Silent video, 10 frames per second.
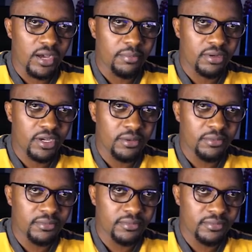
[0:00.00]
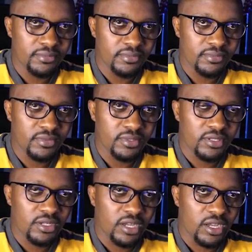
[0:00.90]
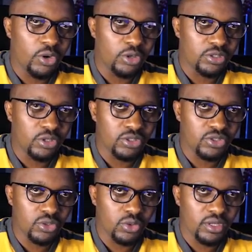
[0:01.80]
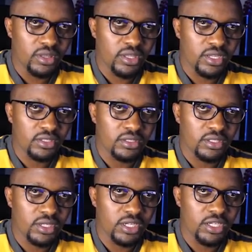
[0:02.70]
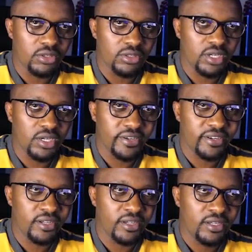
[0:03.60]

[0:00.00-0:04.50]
upper arm, hold Control, then click on the hand,